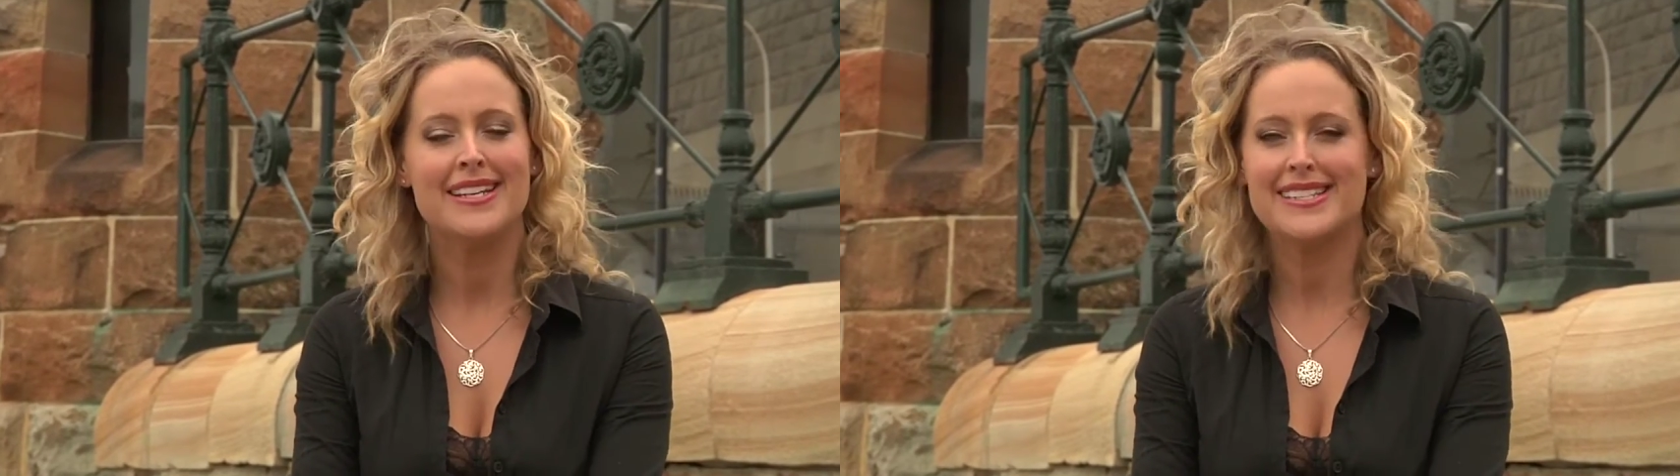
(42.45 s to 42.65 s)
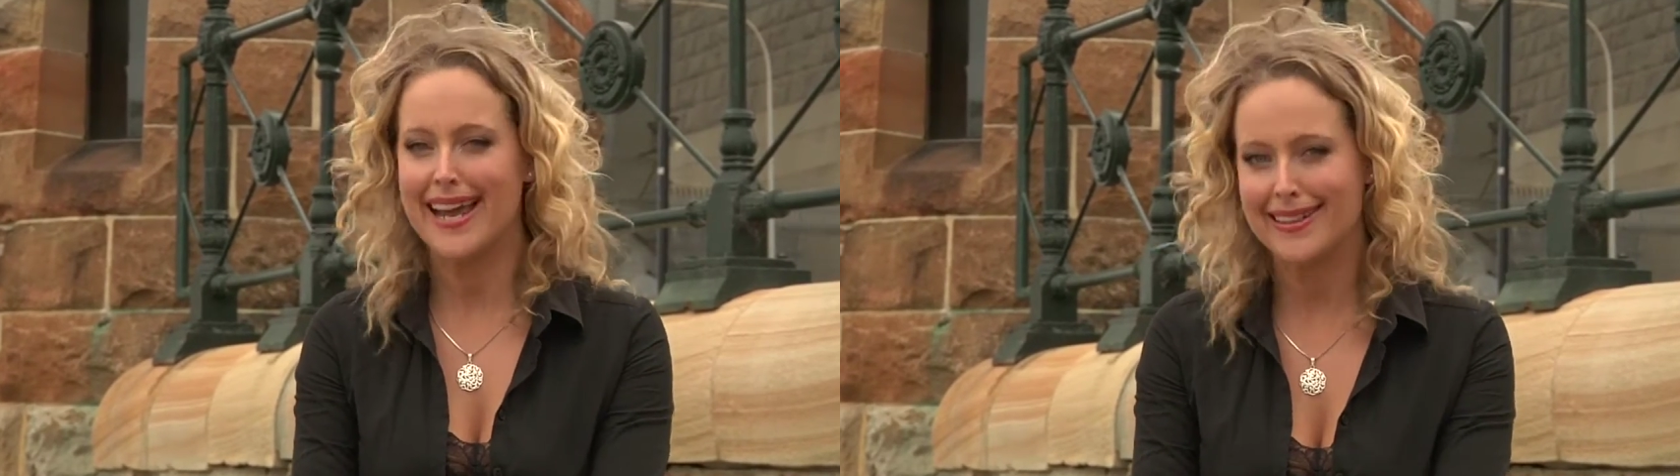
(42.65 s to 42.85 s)

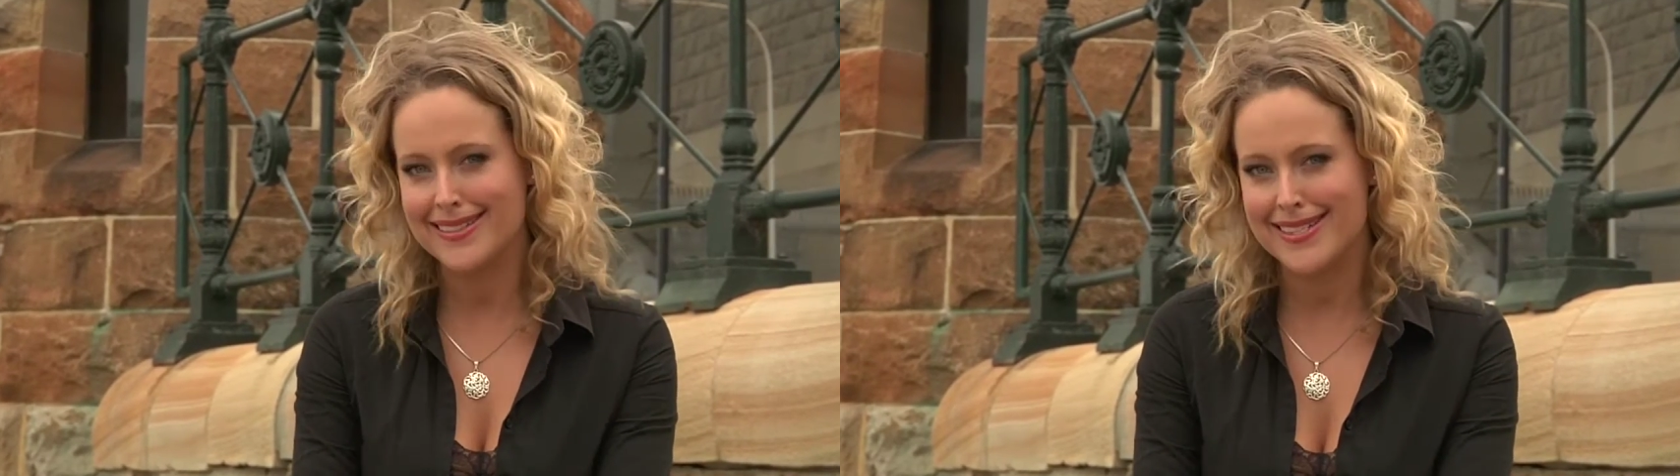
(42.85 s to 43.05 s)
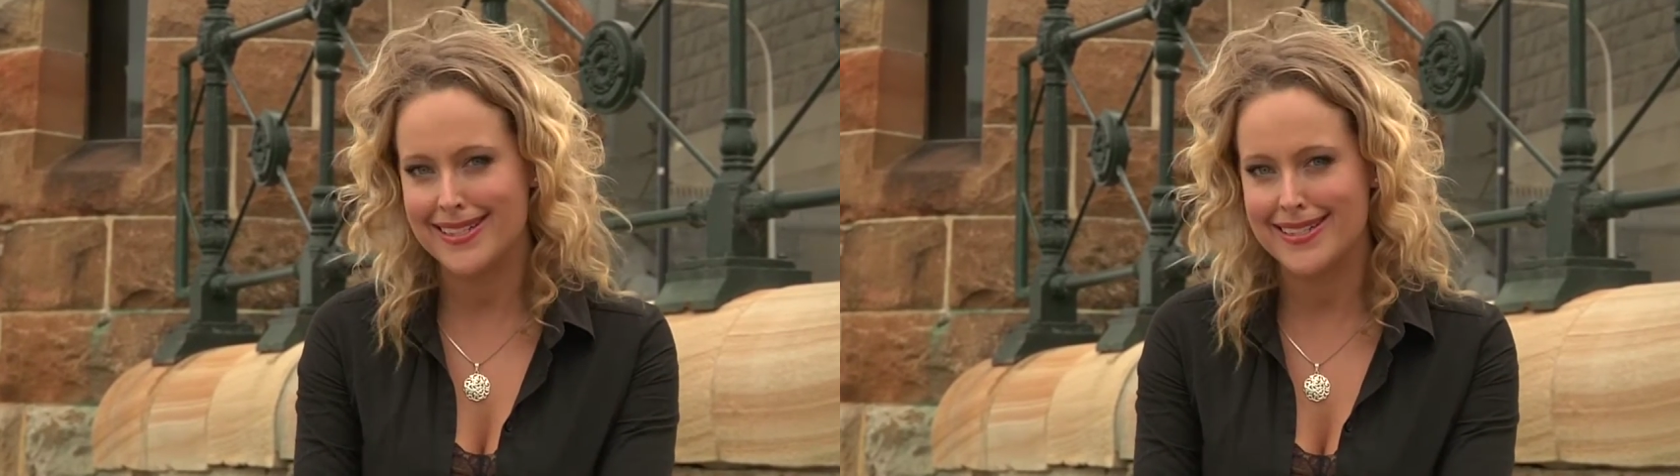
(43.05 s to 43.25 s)

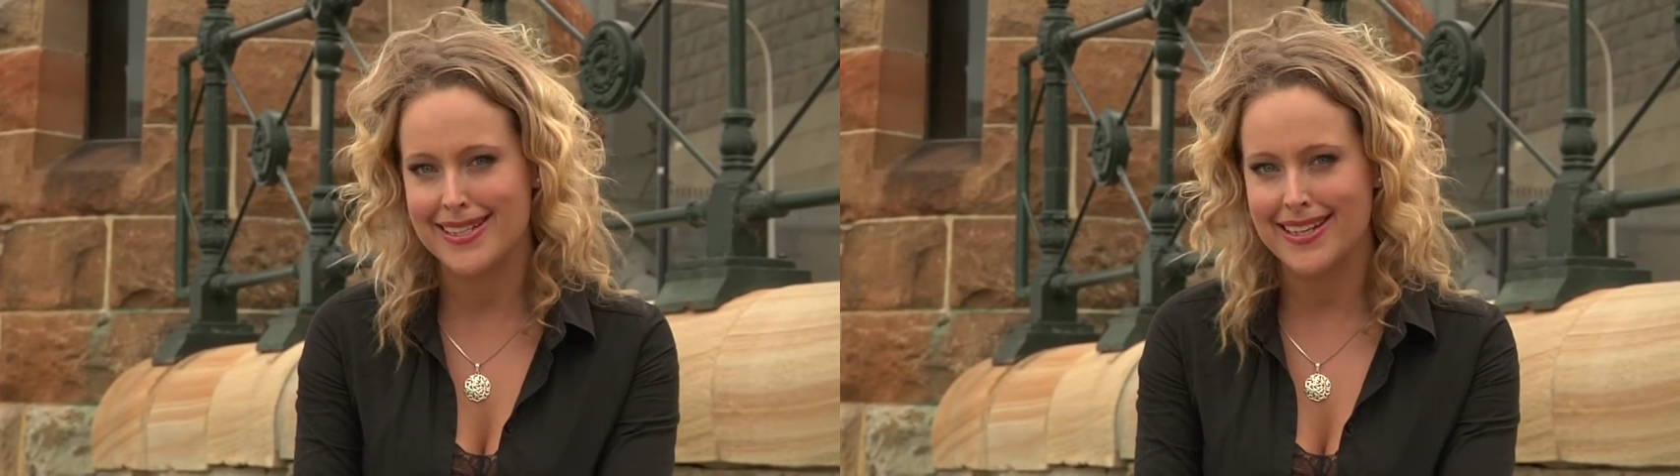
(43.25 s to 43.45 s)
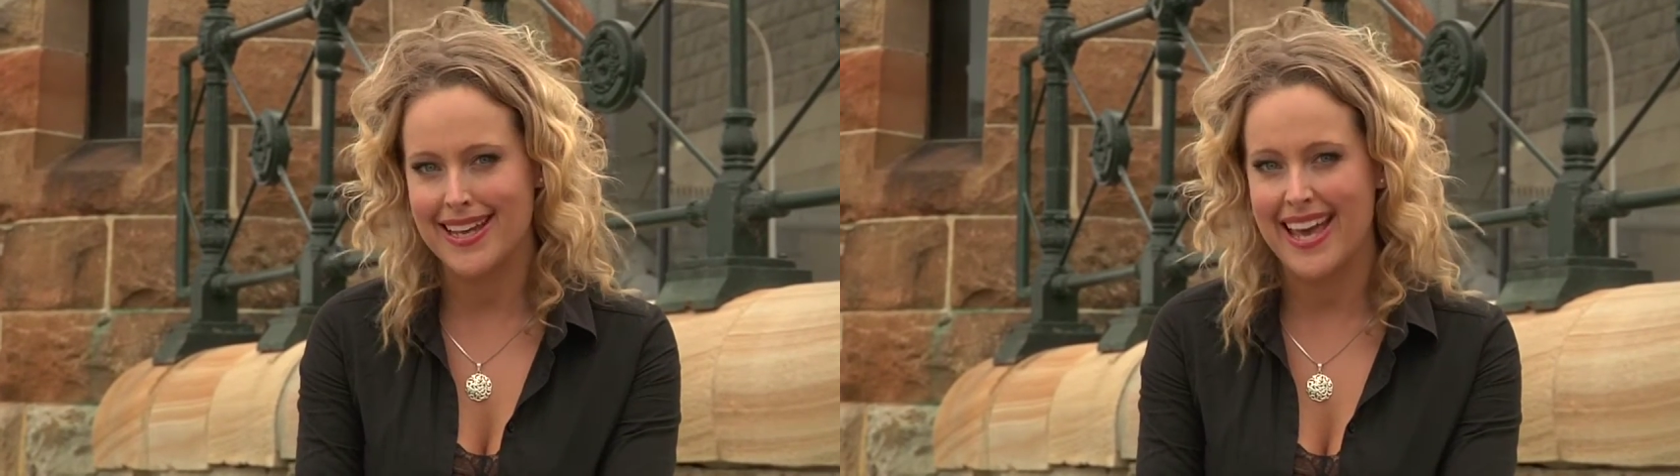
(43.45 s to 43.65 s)
talented
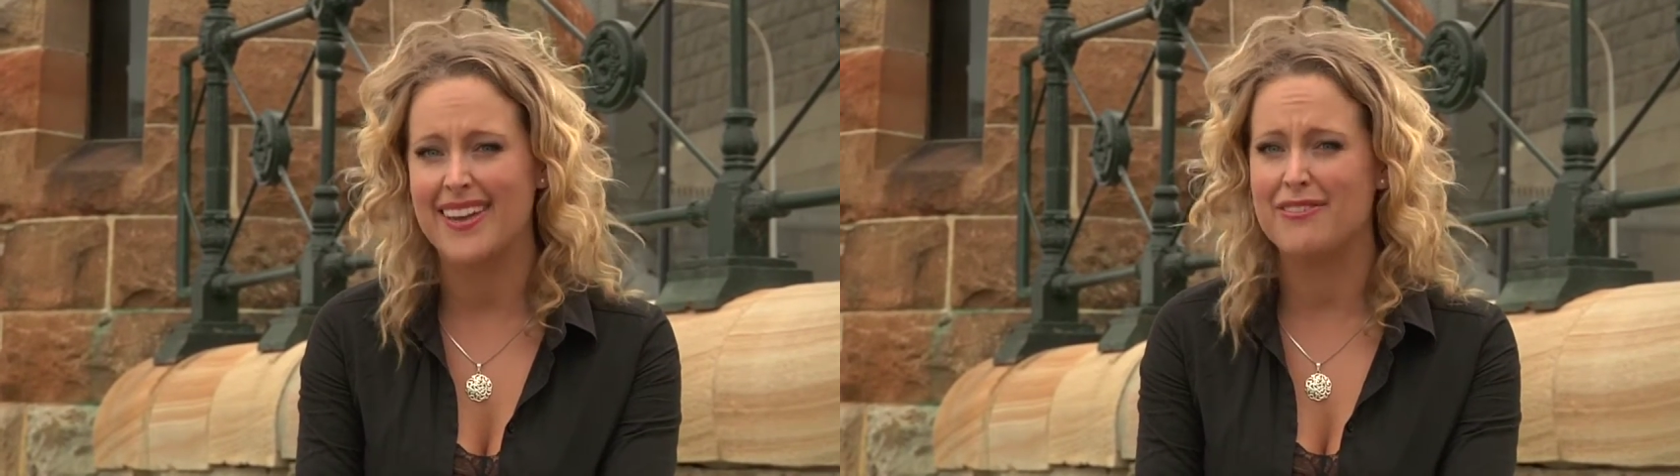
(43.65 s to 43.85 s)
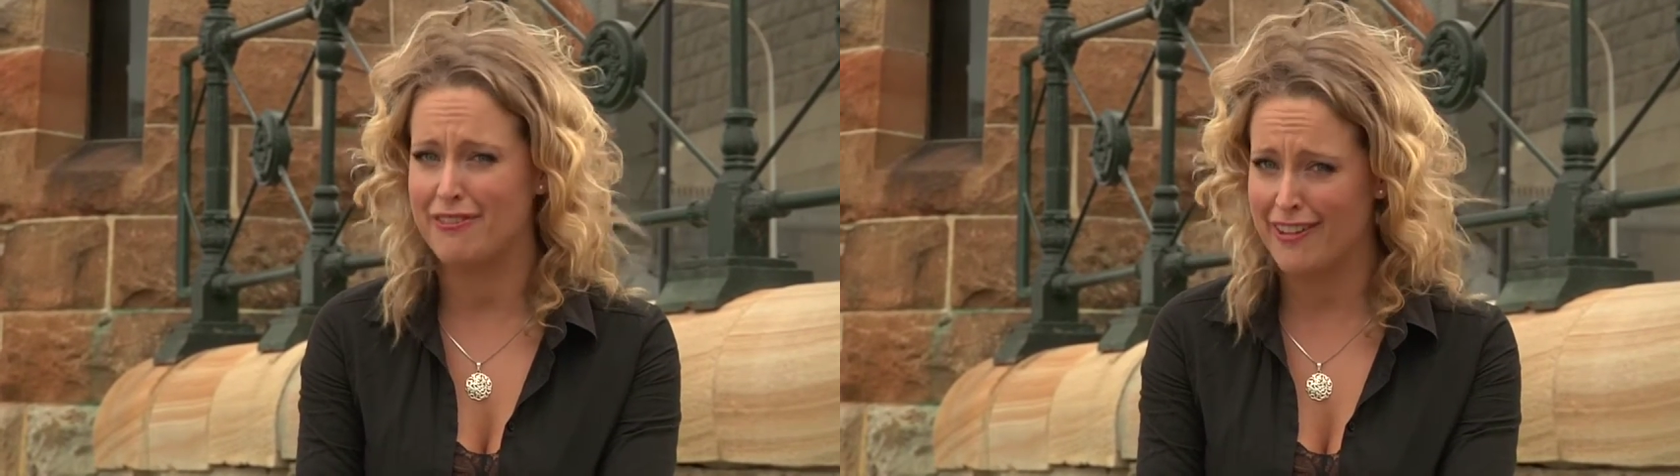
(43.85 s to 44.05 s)

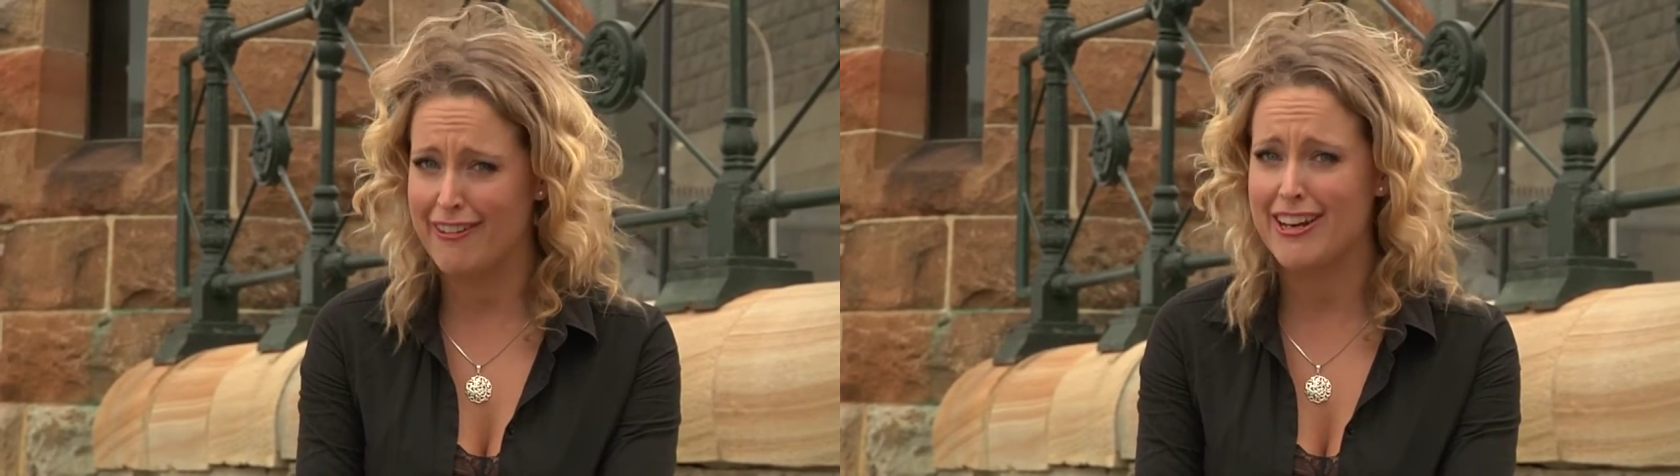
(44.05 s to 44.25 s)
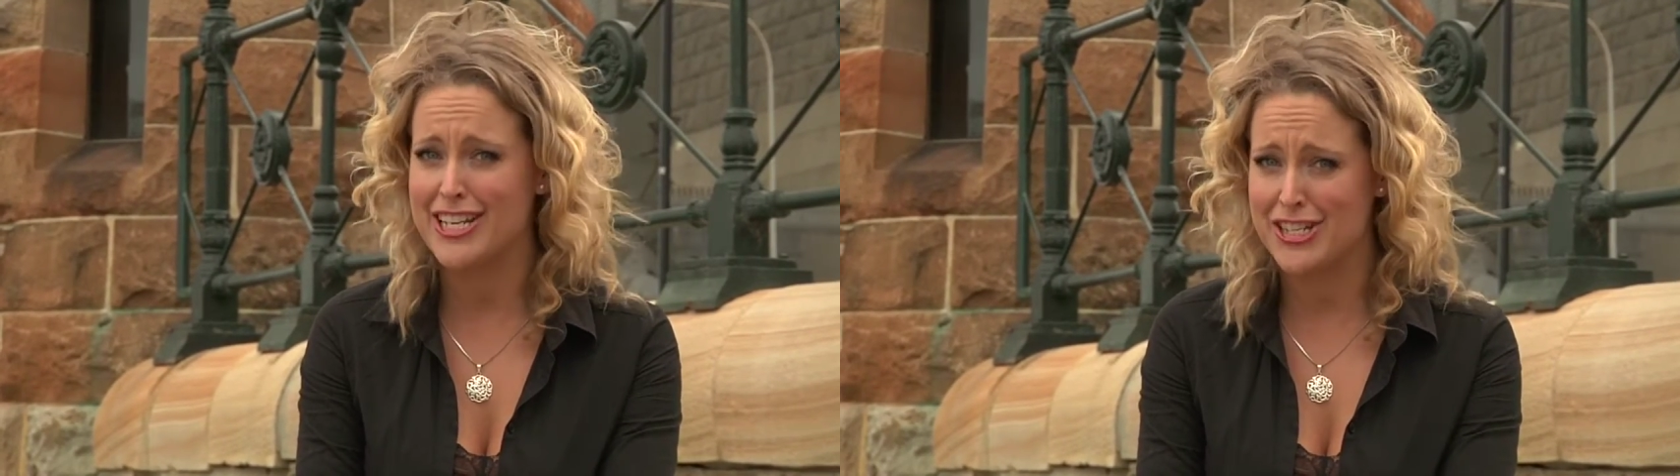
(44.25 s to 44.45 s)
and
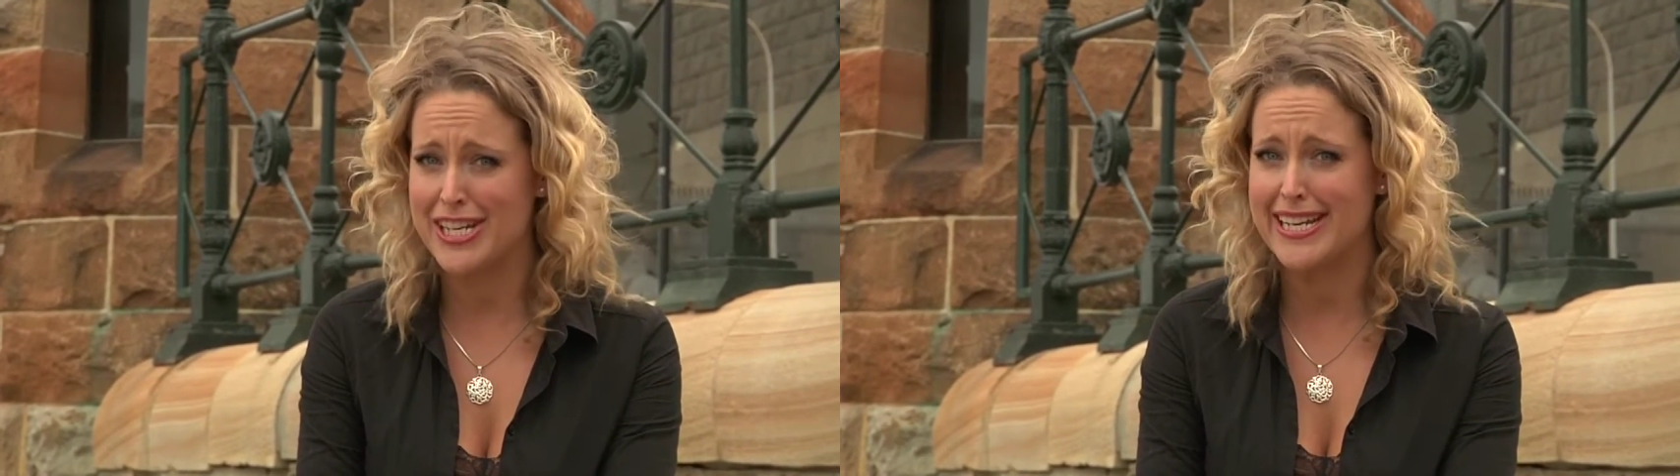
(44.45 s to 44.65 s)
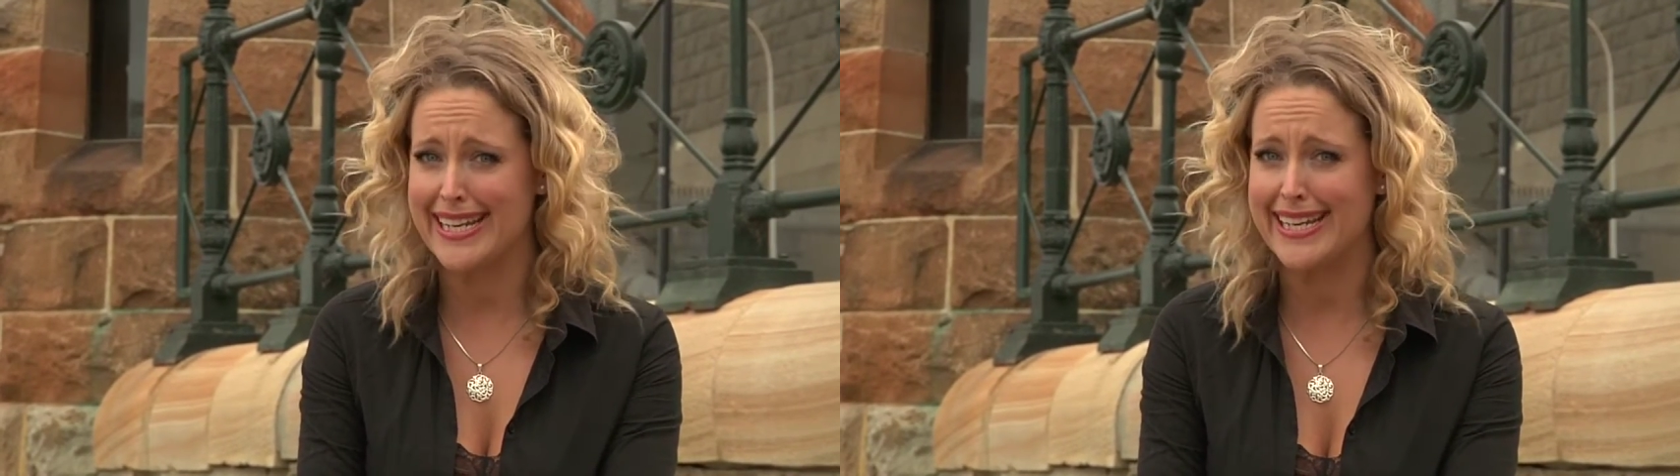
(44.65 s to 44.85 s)
very
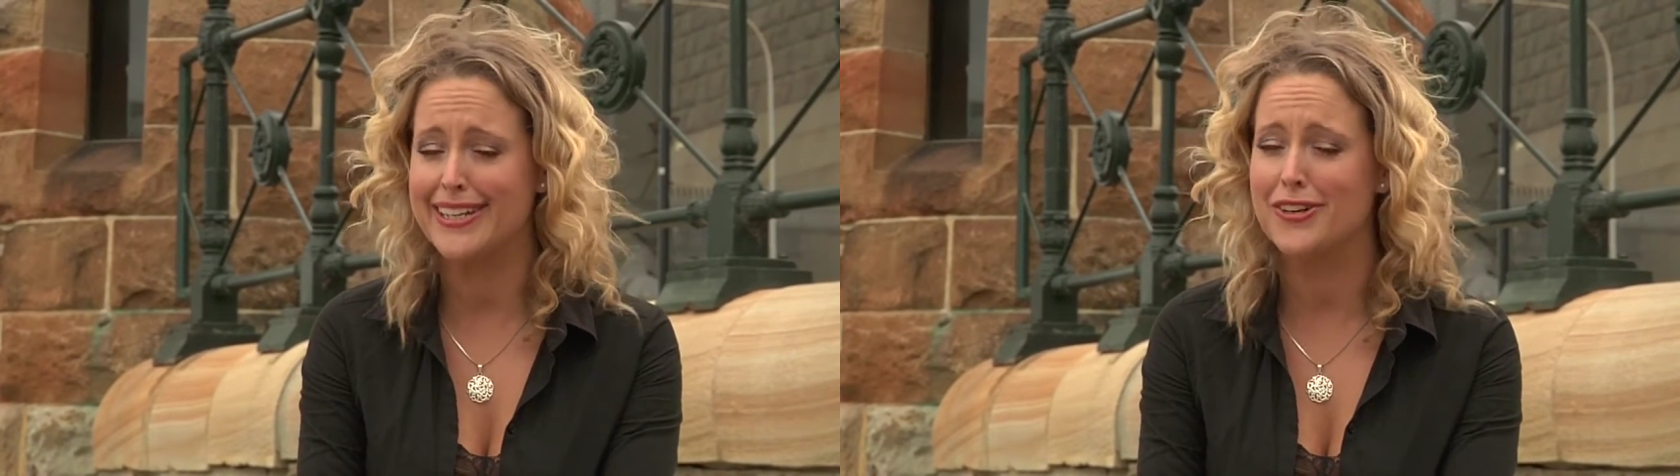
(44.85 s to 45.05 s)
cheeky